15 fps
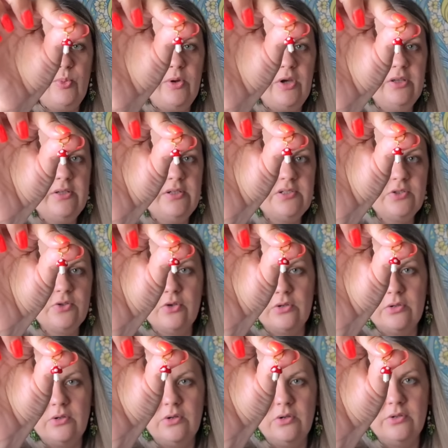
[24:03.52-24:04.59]
my
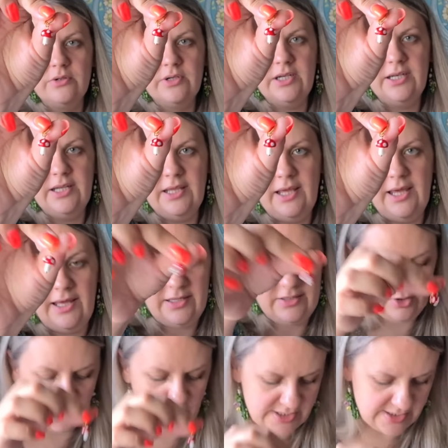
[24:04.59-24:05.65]
Tresoro already, and
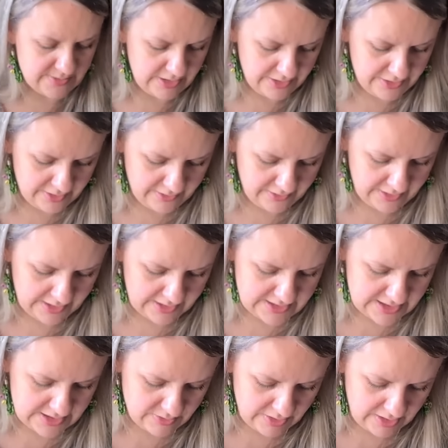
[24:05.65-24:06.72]
on some other things
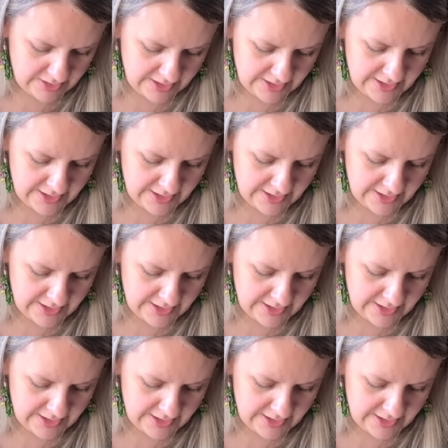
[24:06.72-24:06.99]
as well.